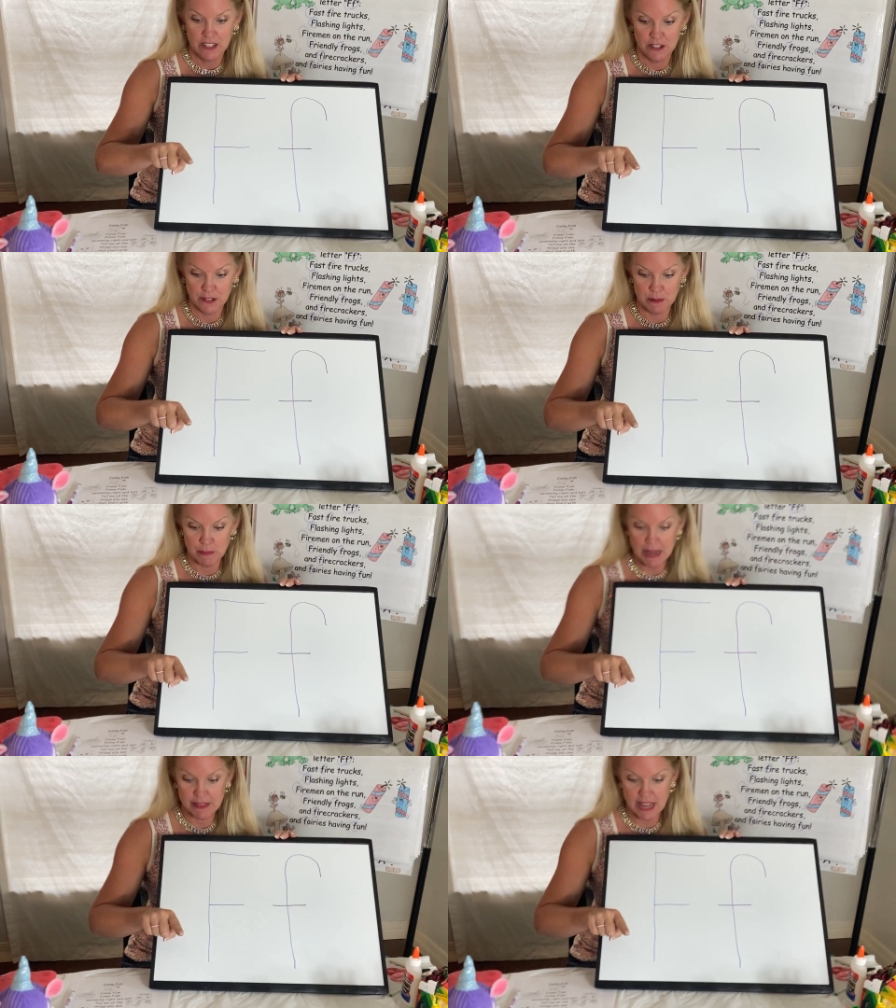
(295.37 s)
You're gonna
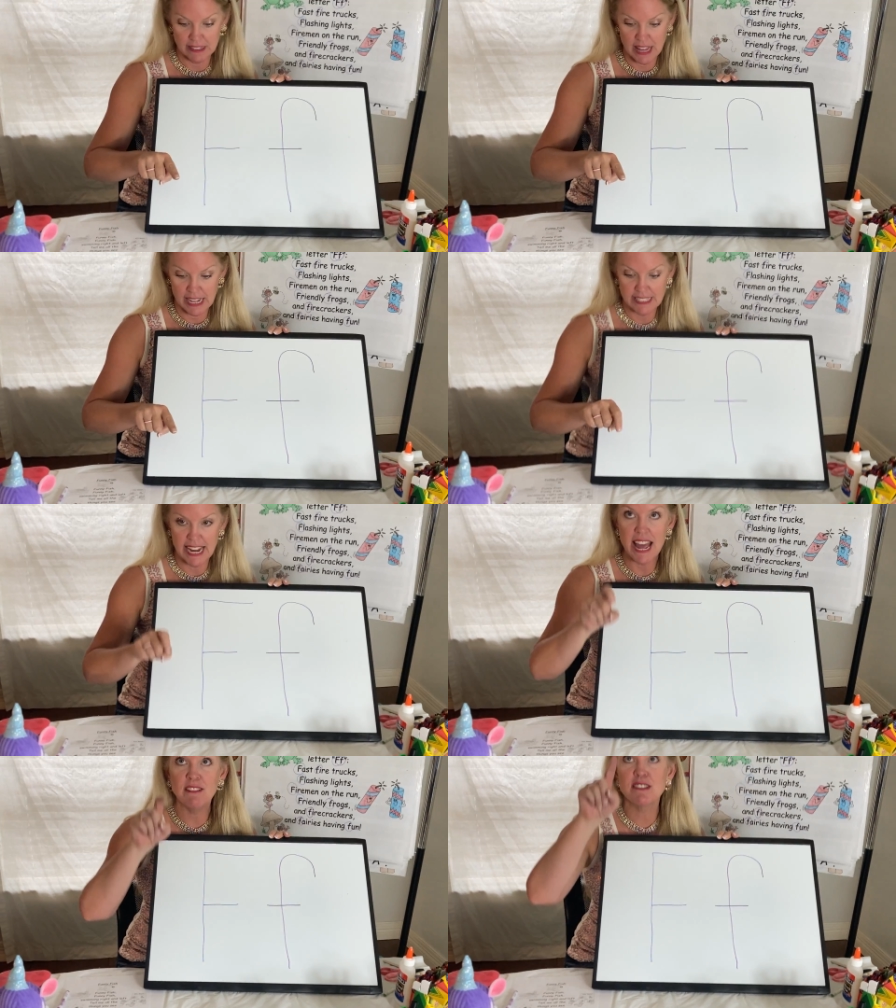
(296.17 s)
make that line
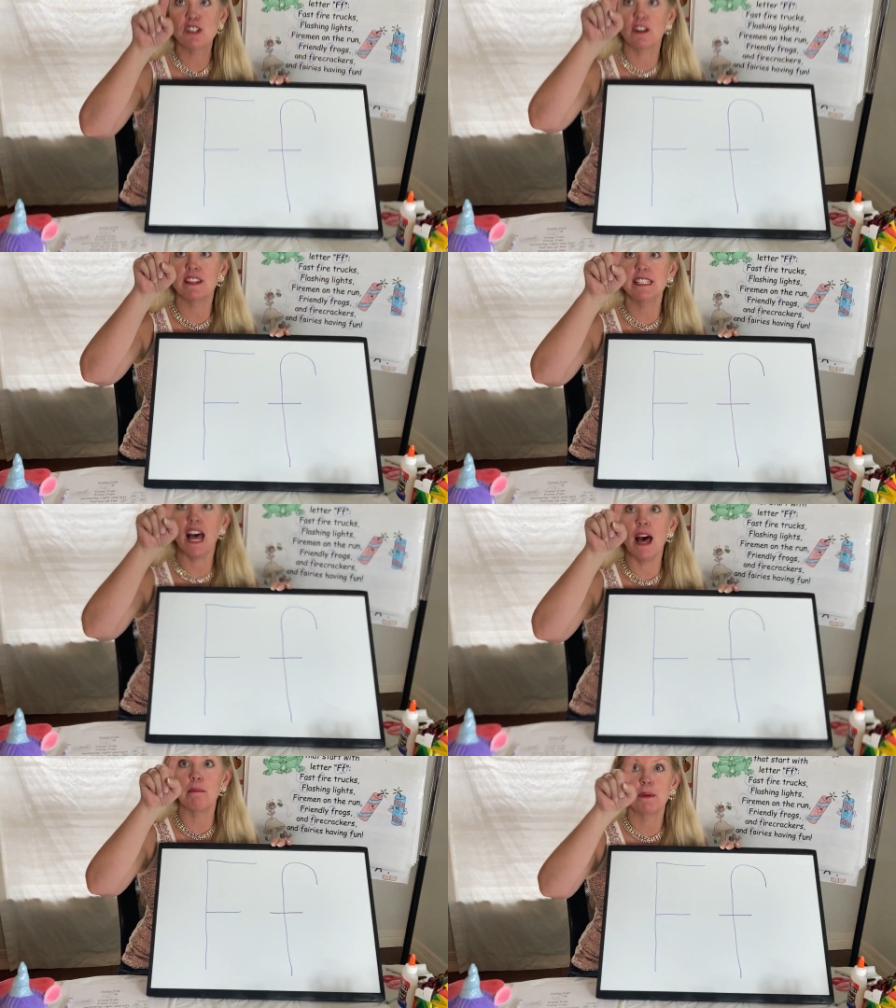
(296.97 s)
down, start at the
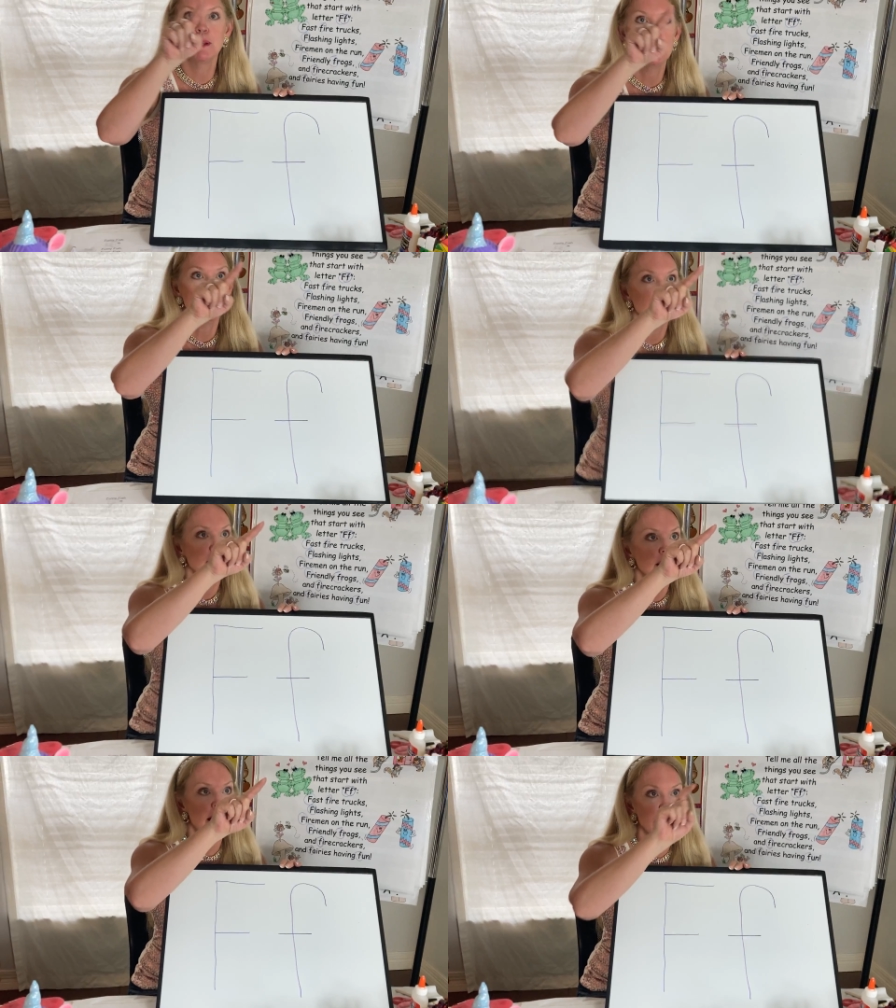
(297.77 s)
top,
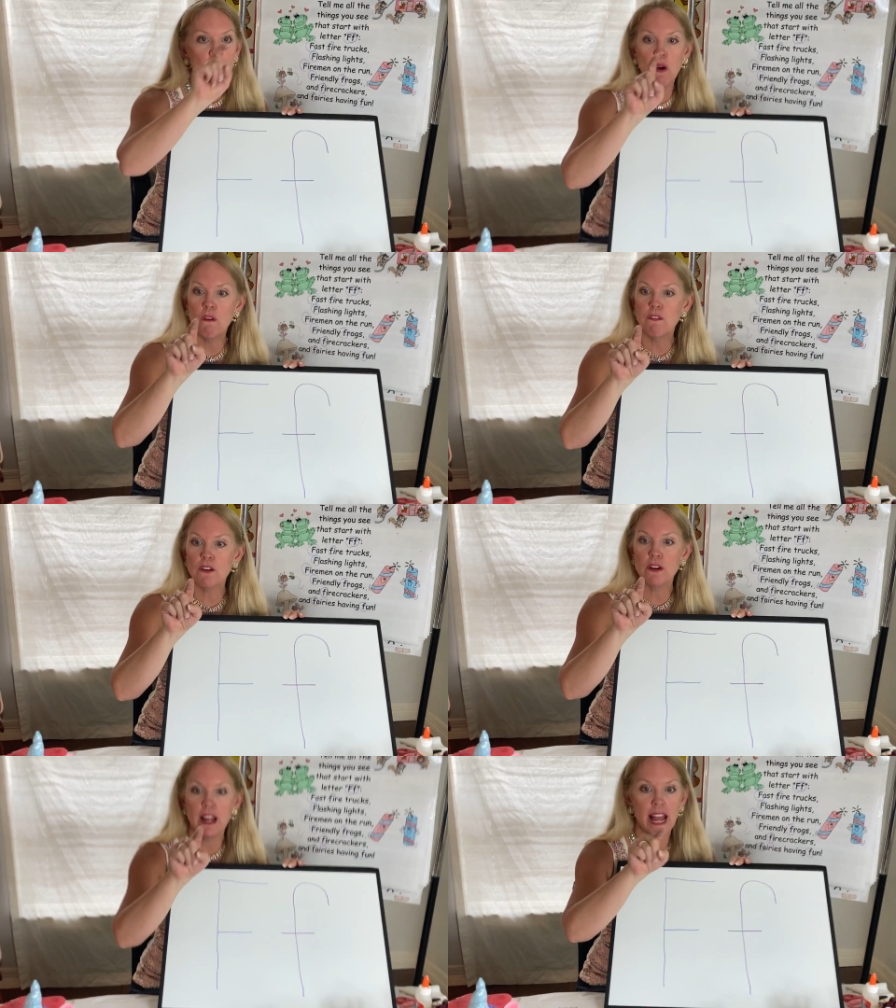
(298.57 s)
line
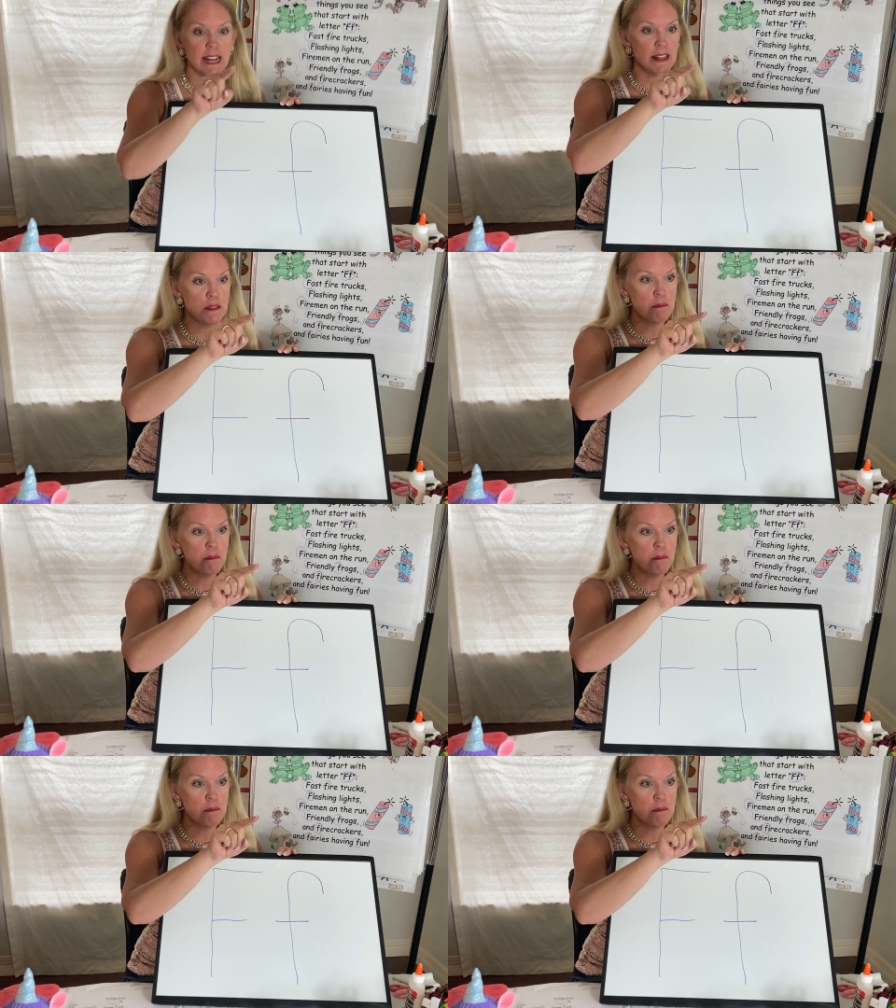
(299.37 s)
over, and in the